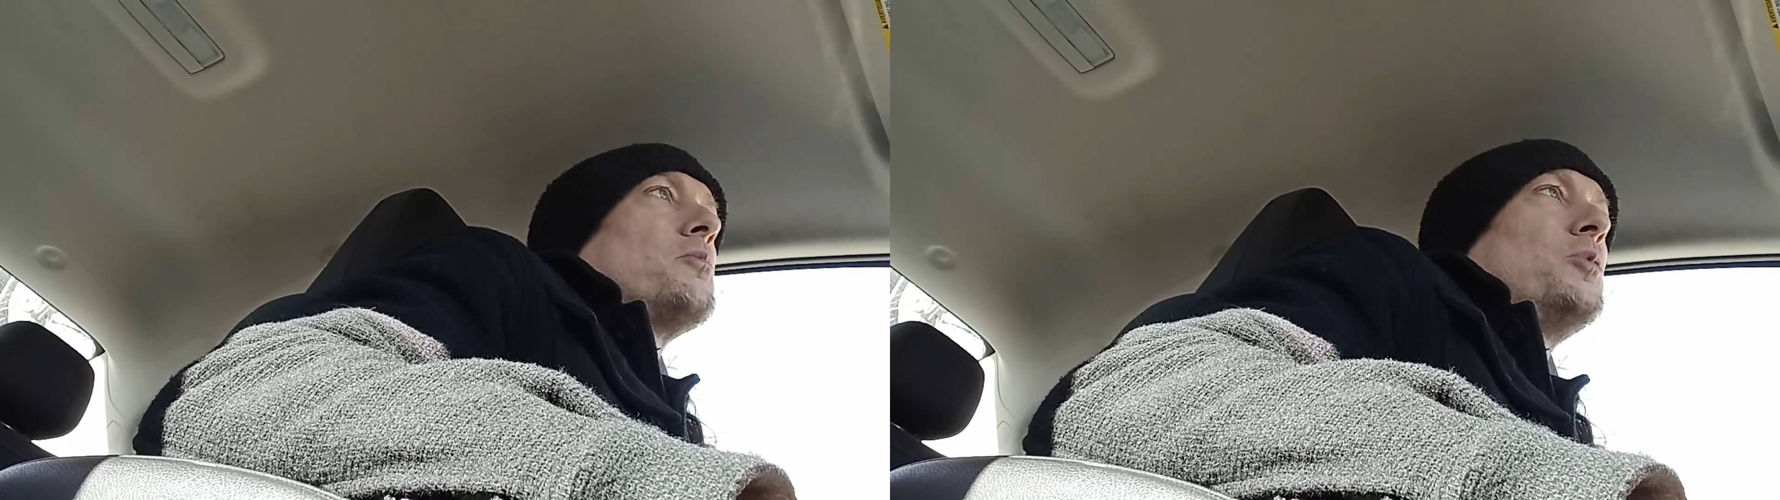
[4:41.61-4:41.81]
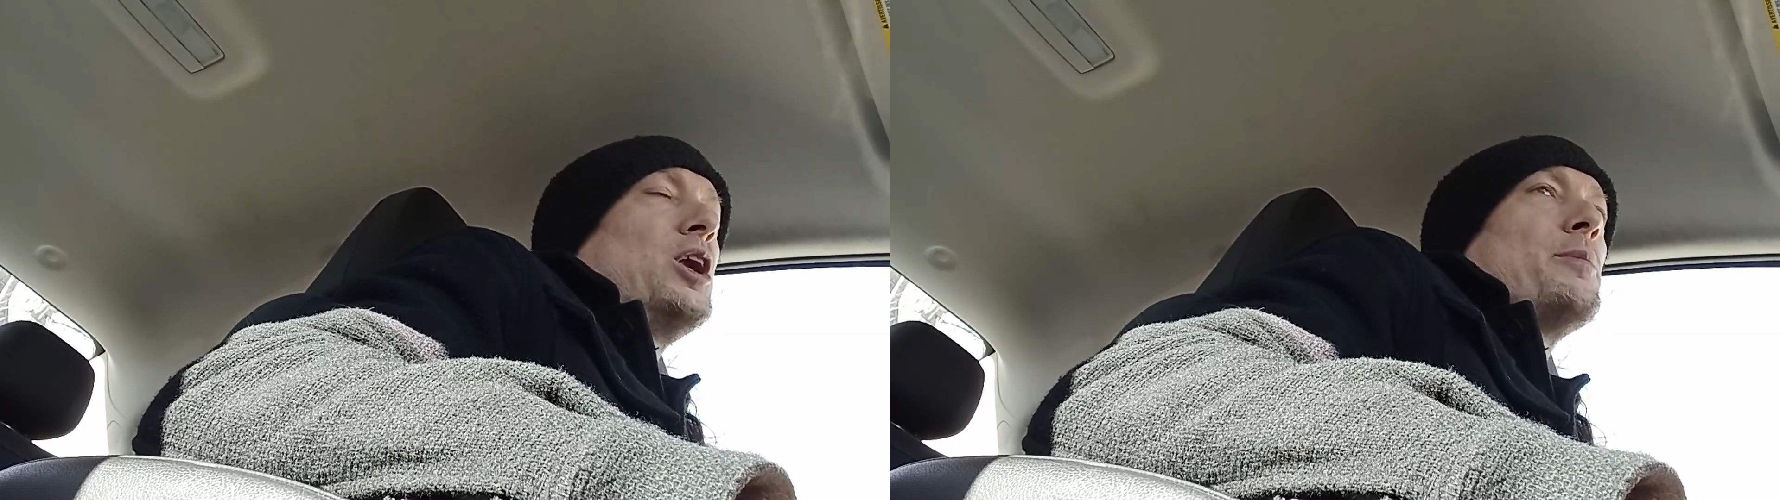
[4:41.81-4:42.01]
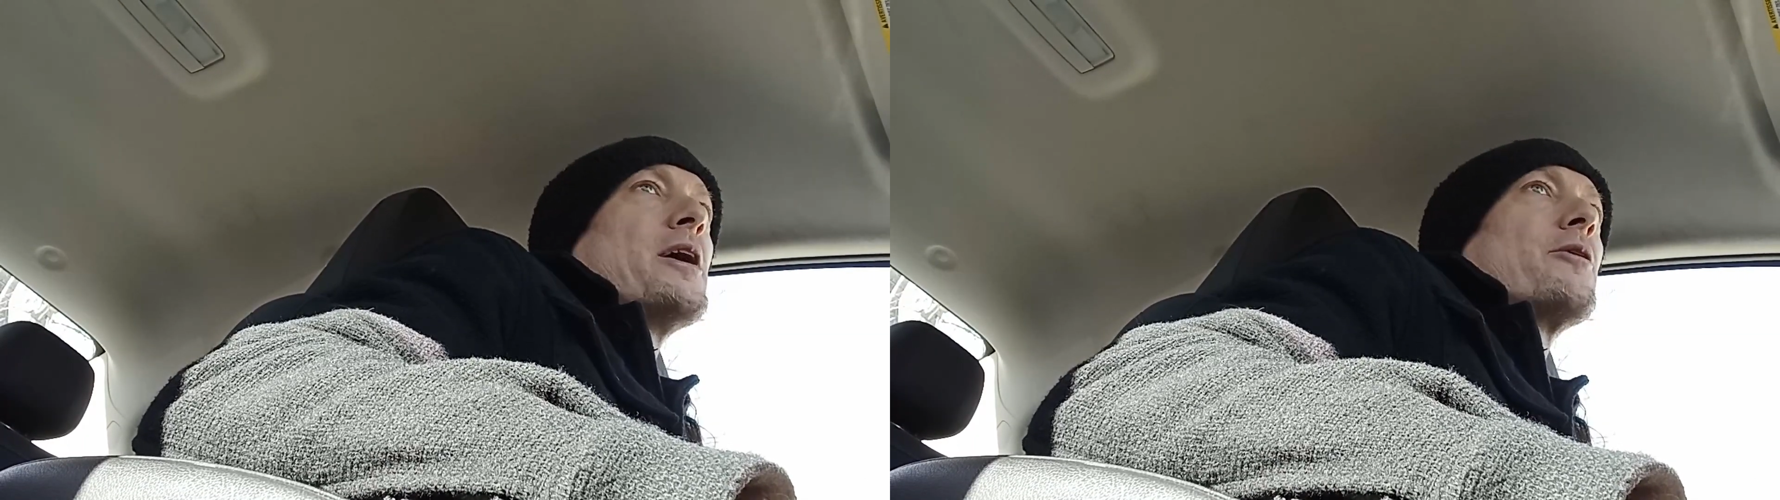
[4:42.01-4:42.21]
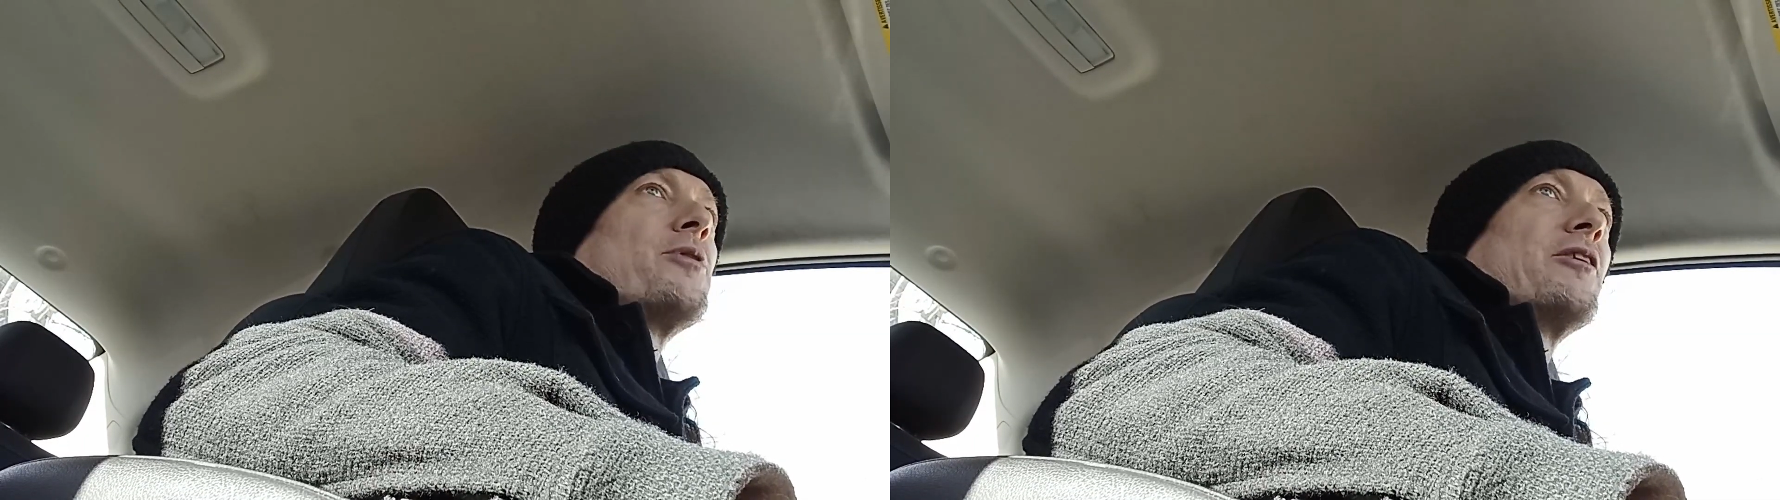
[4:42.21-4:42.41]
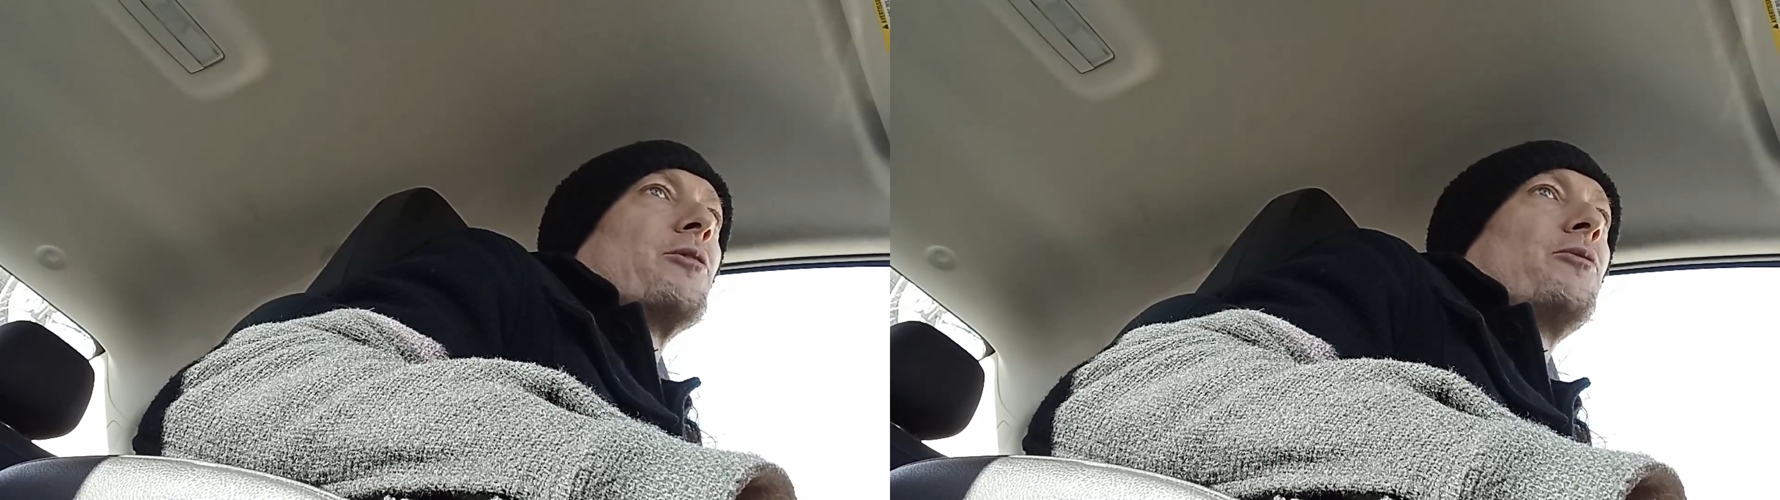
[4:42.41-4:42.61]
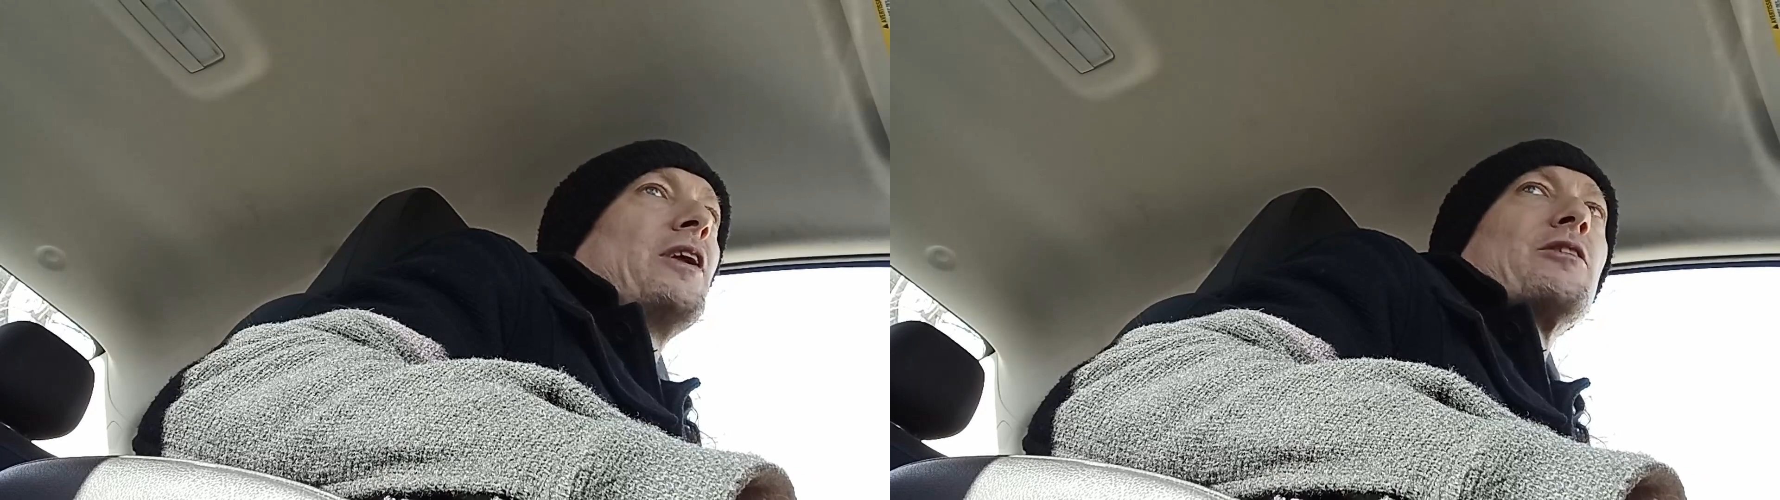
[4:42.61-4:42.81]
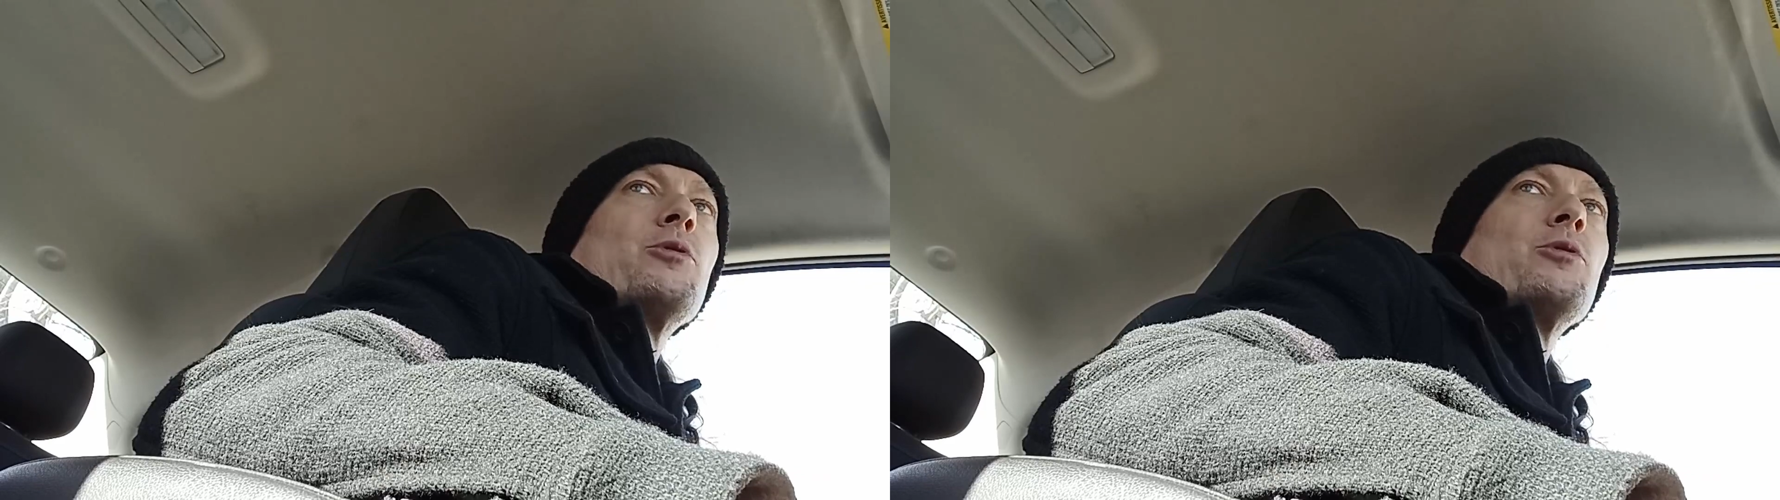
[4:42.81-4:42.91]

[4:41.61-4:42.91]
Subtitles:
A little better flavor